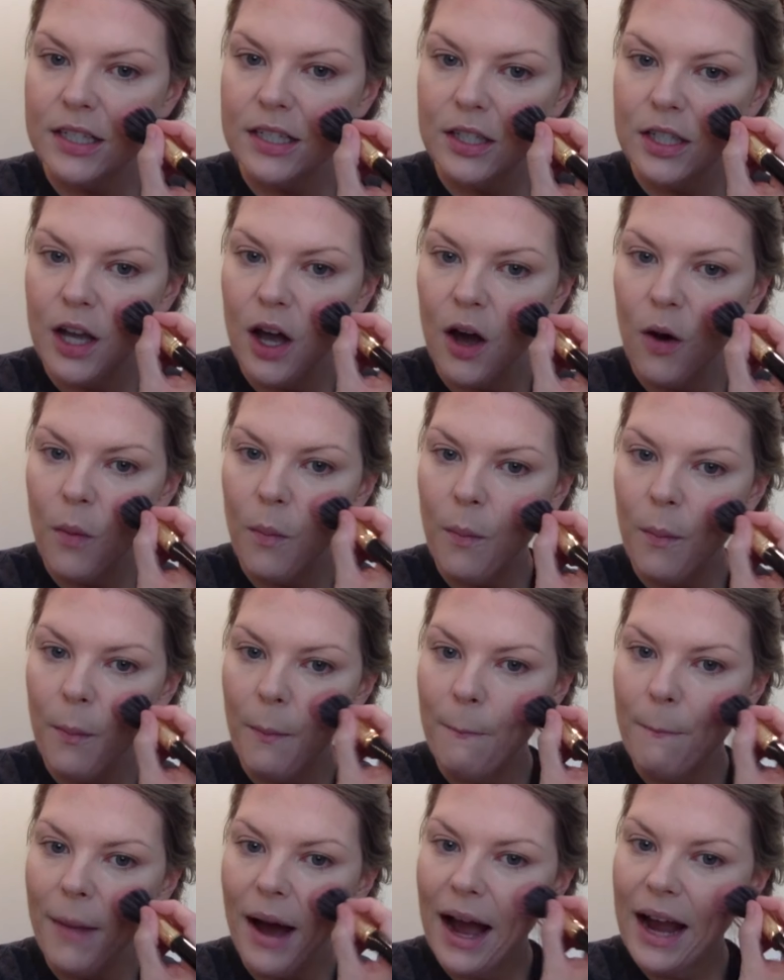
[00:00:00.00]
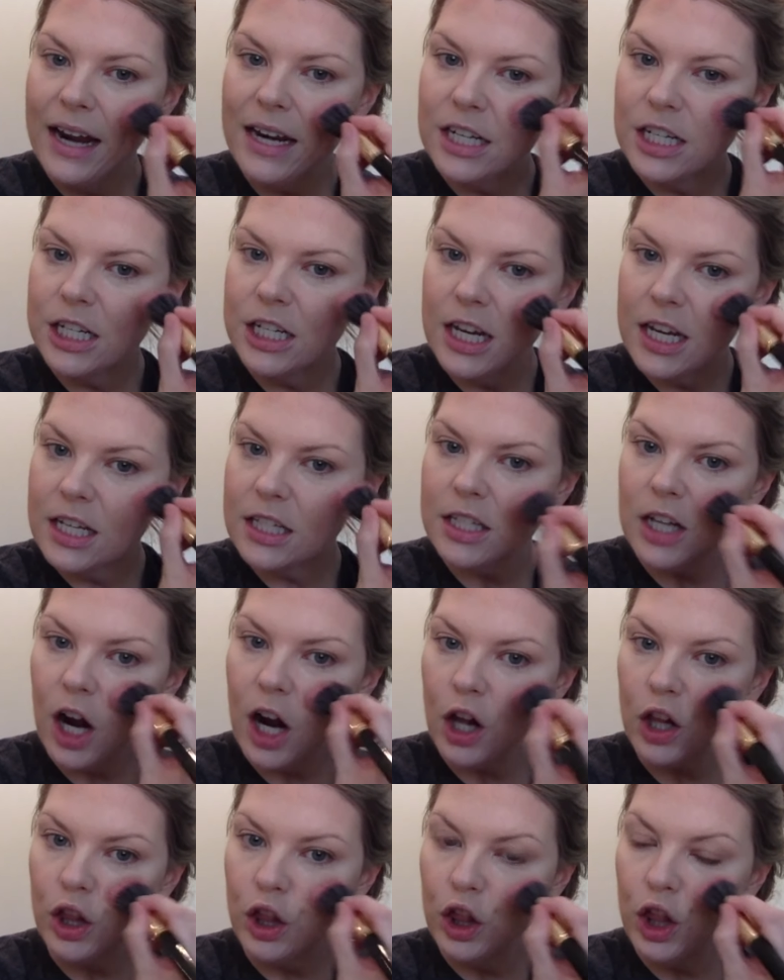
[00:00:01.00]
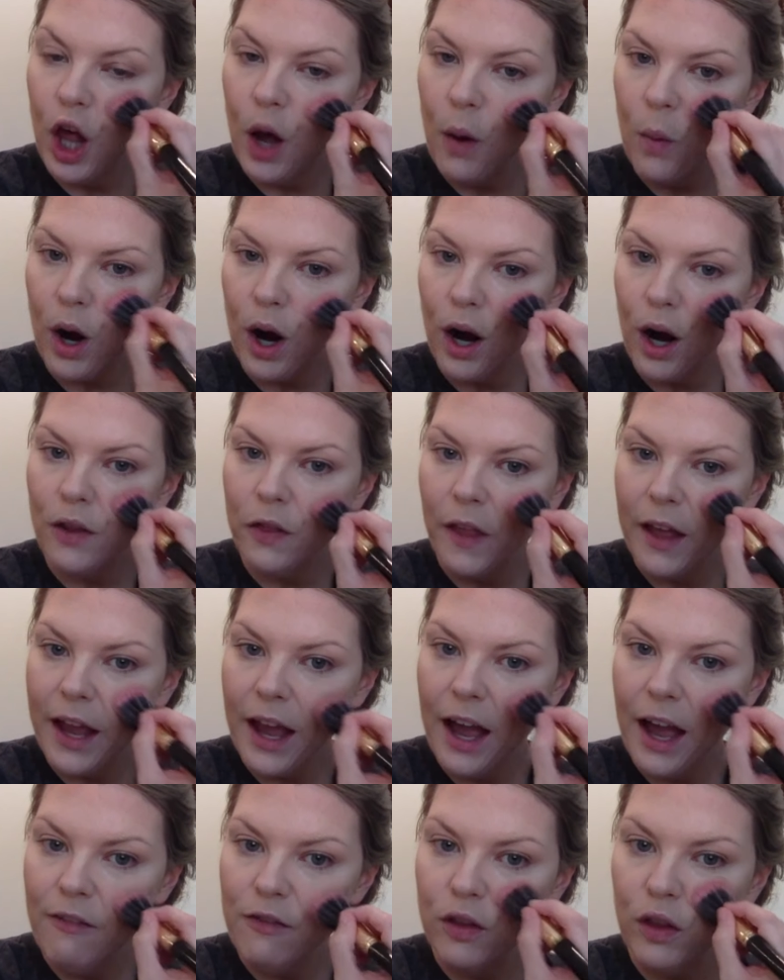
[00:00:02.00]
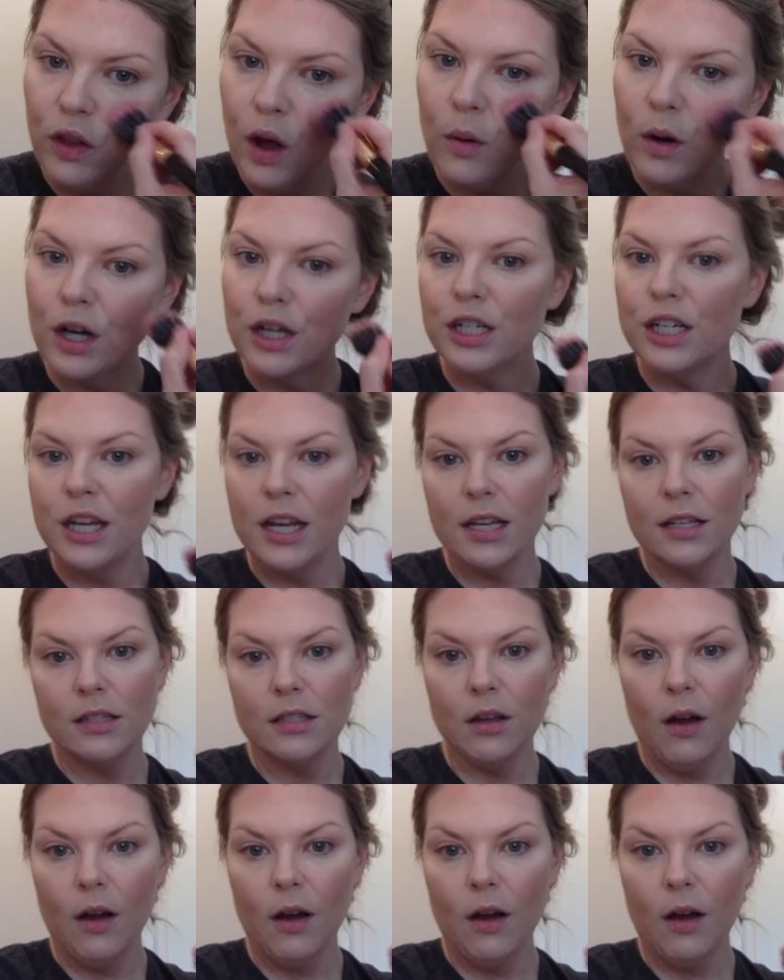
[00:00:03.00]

So my cheeks are lower, like I have lower cheeks.